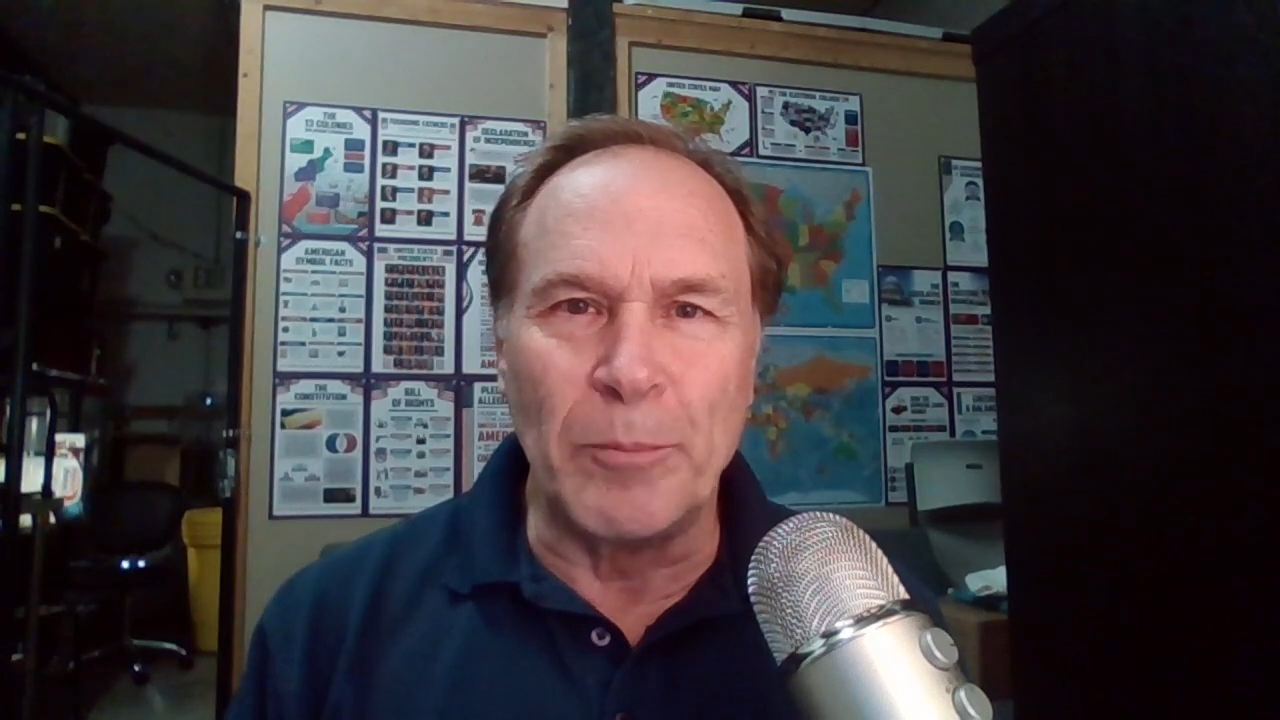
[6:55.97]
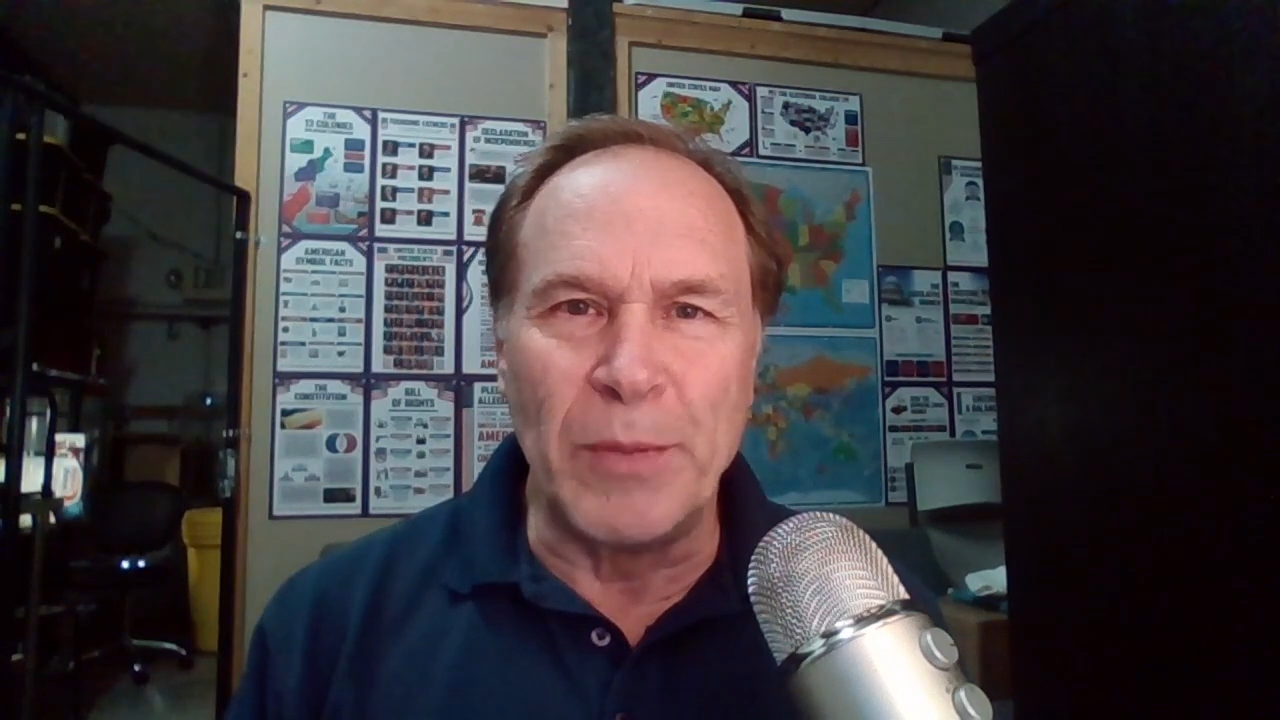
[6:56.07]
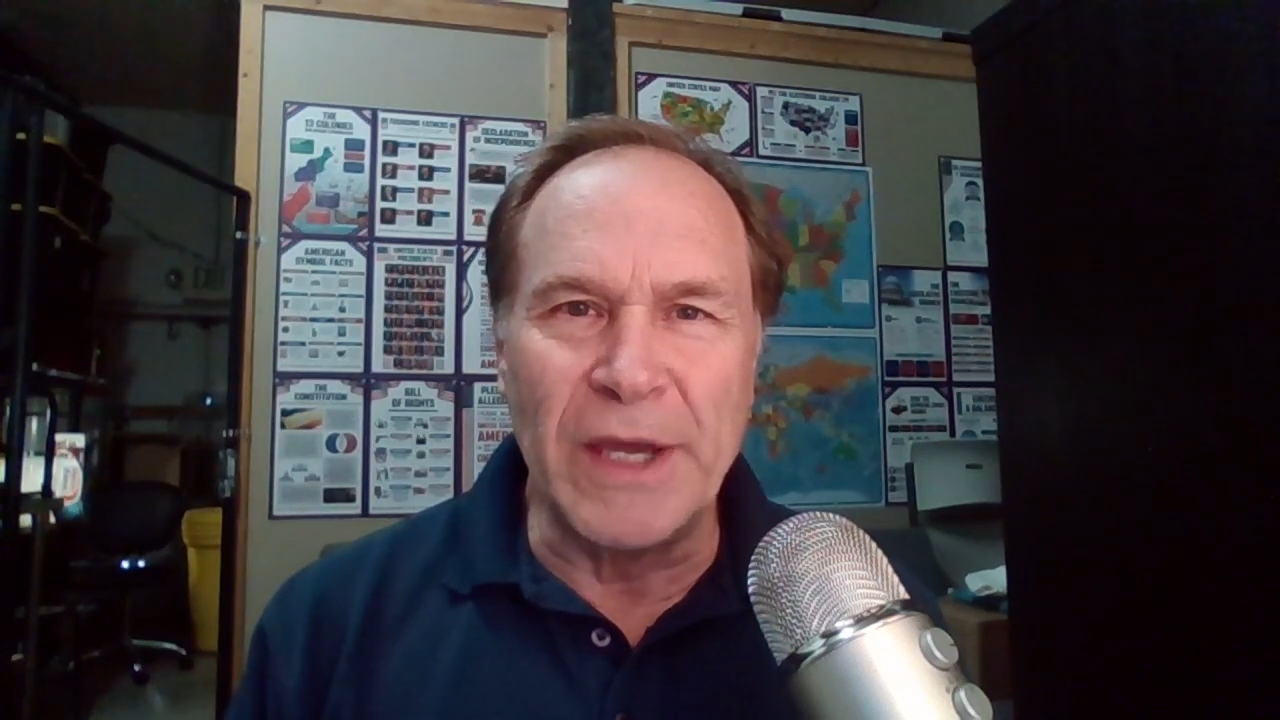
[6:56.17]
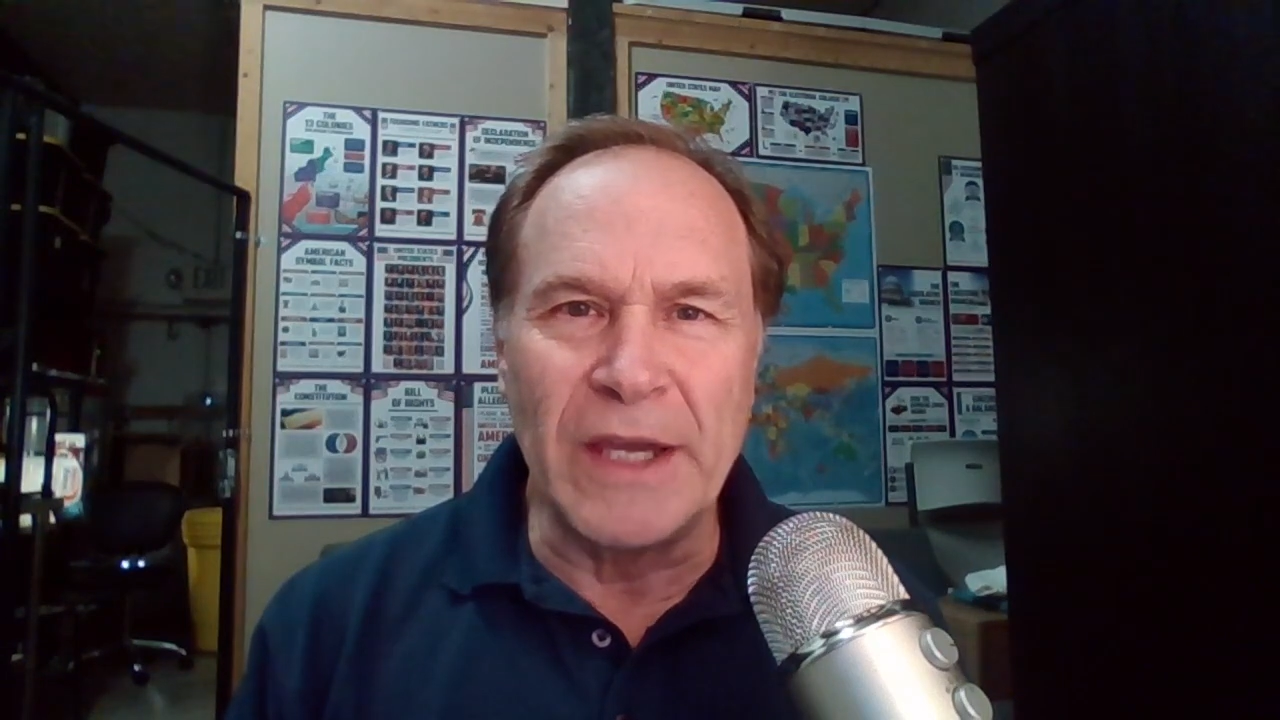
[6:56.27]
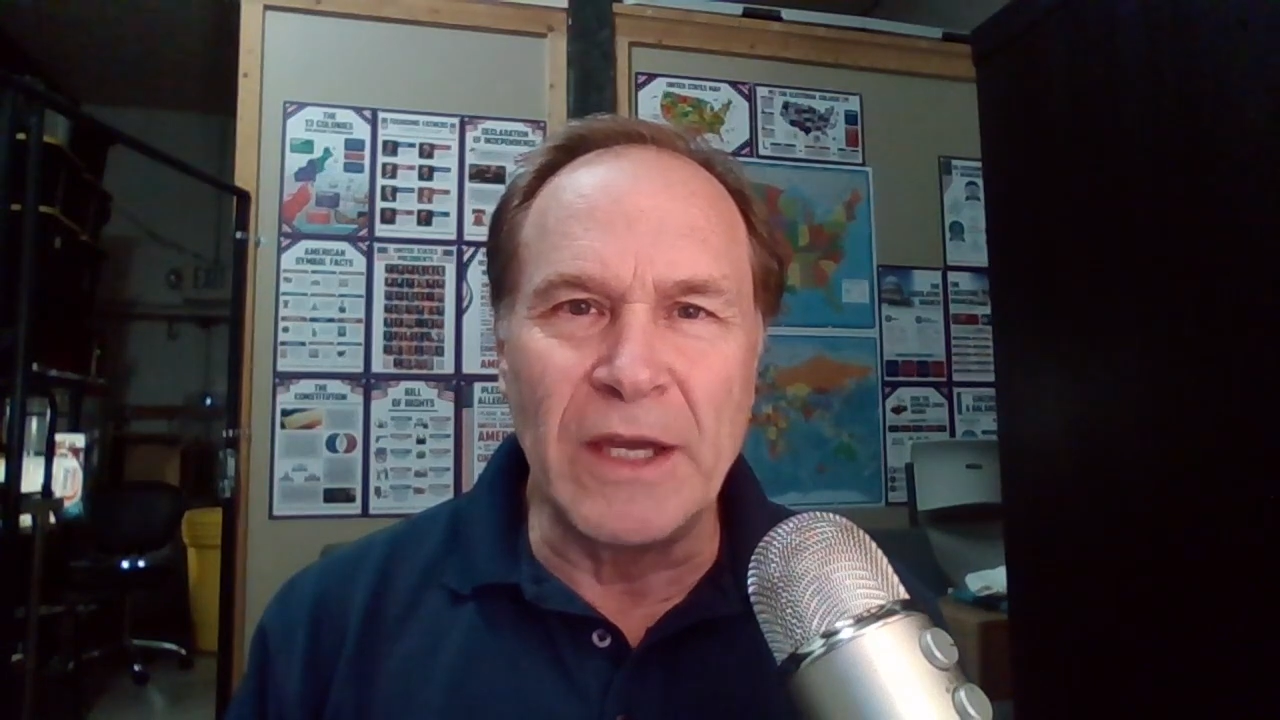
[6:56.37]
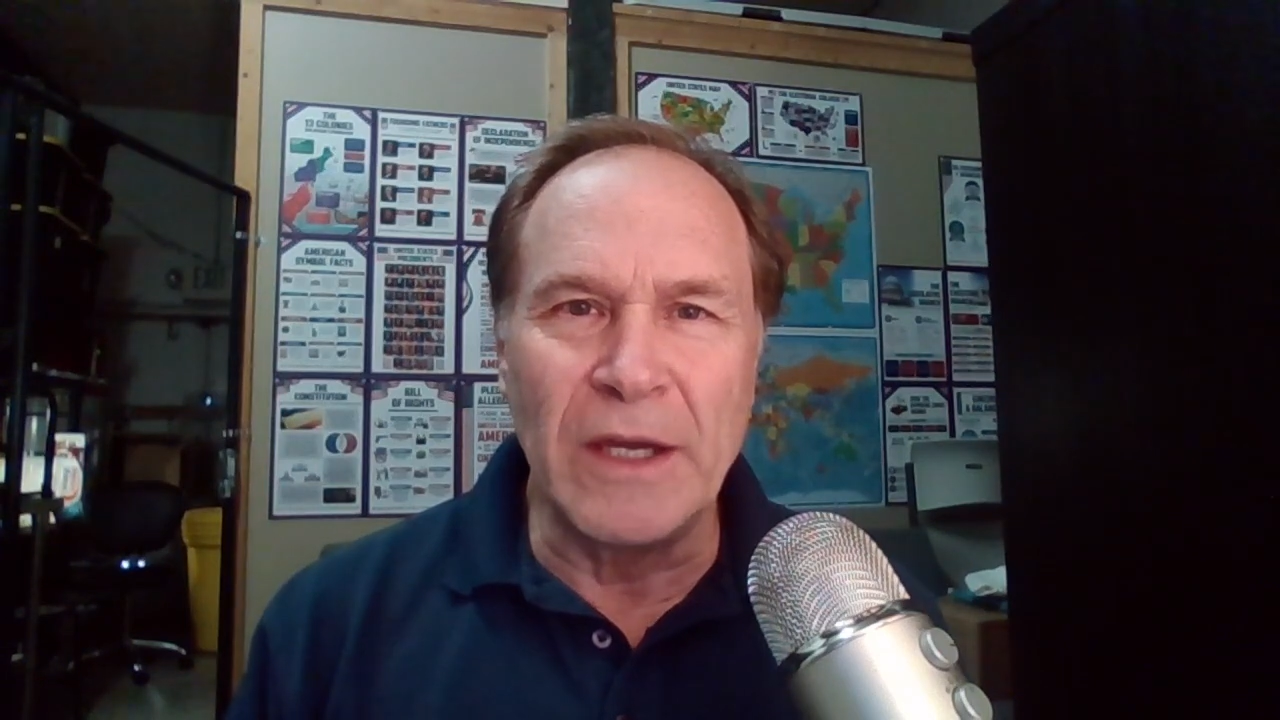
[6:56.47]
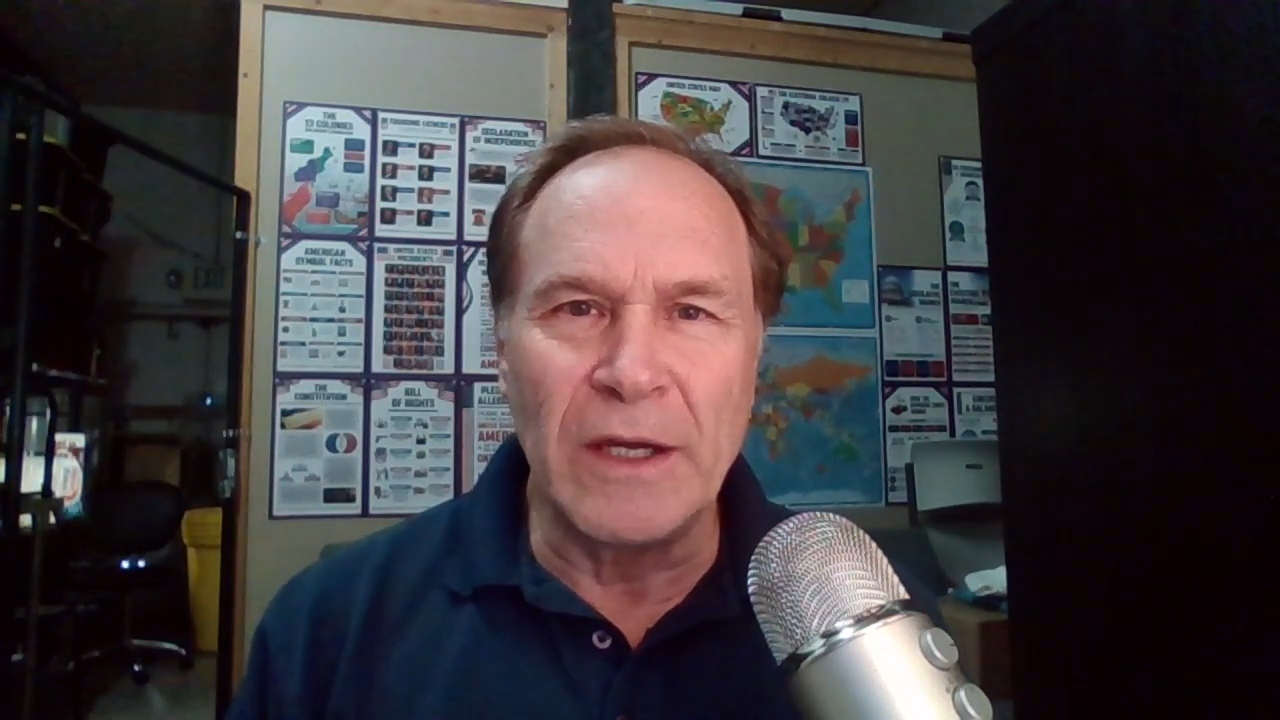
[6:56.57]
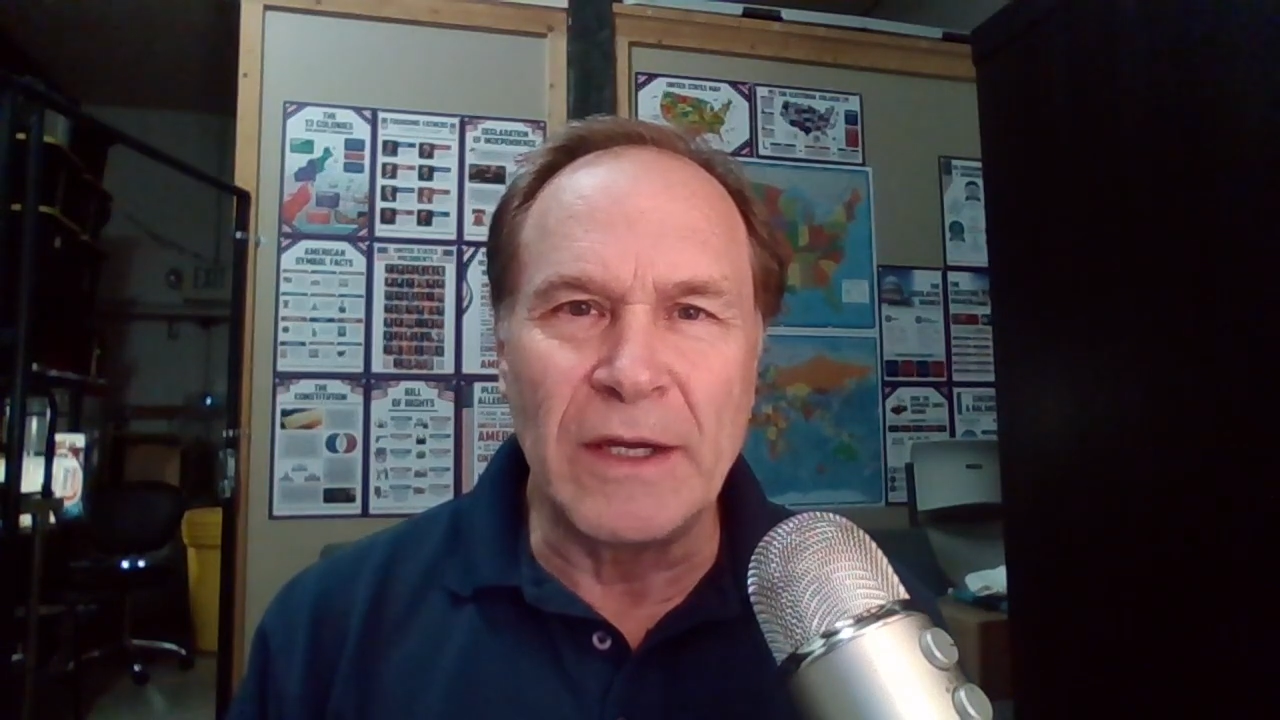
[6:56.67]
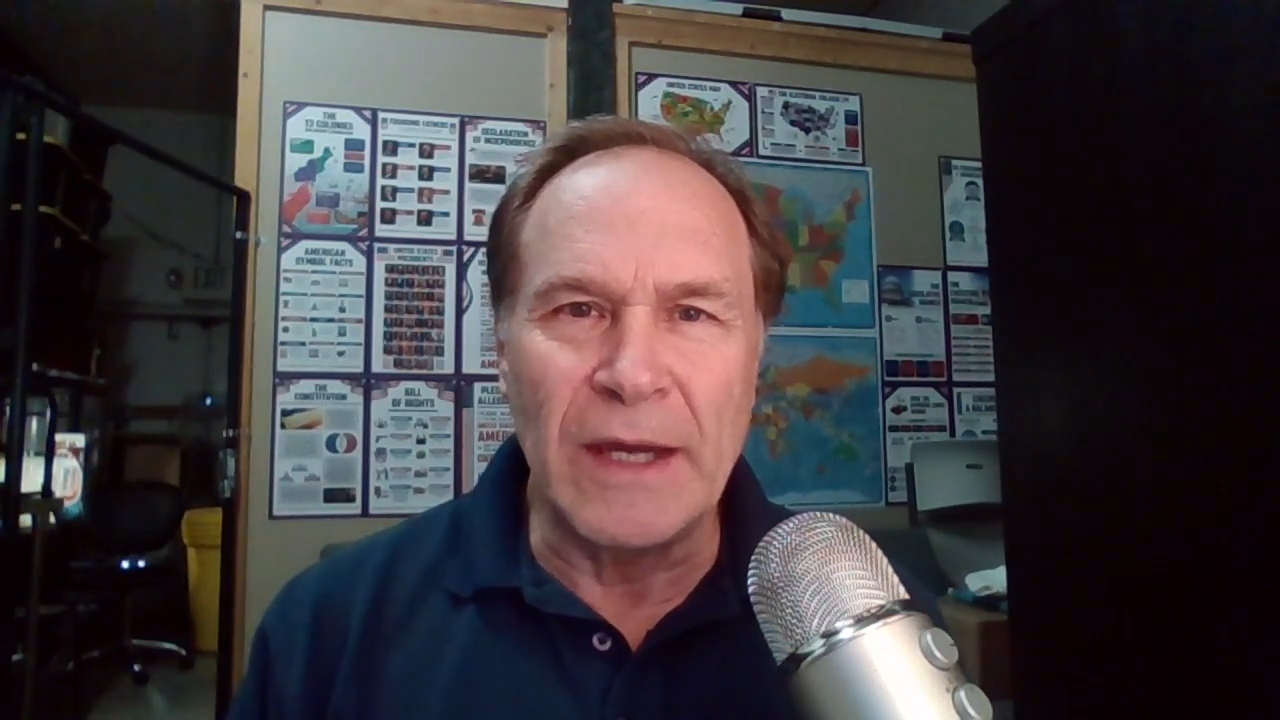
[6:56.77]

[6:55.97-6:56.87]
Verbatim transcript: big